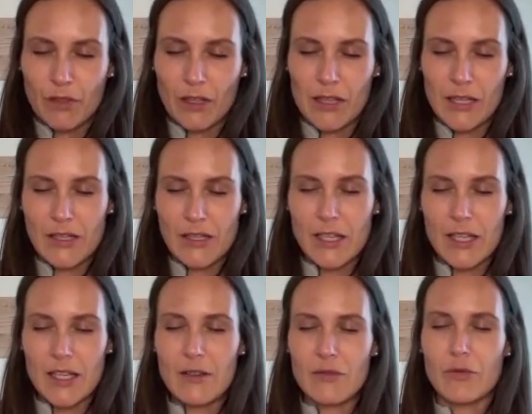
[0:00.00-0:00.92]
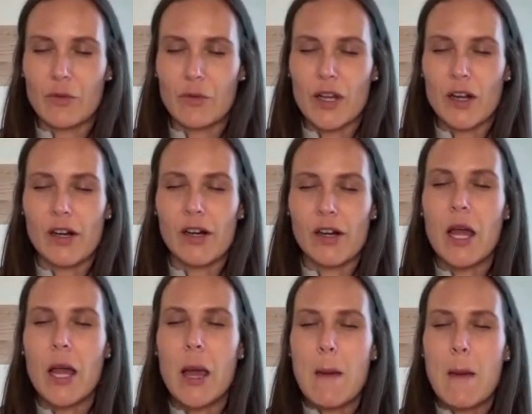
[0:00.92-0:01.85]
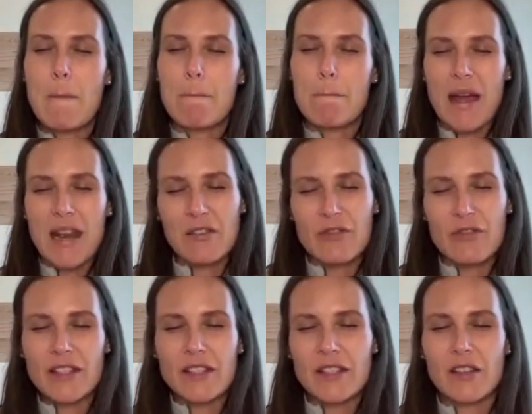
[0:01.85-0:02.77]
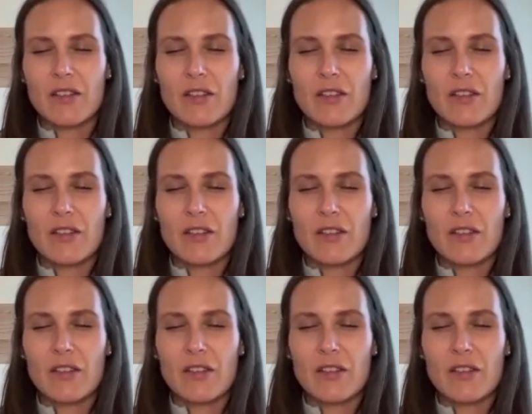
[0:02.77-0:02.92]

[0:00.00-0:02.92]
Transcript: let's say if we are manifesting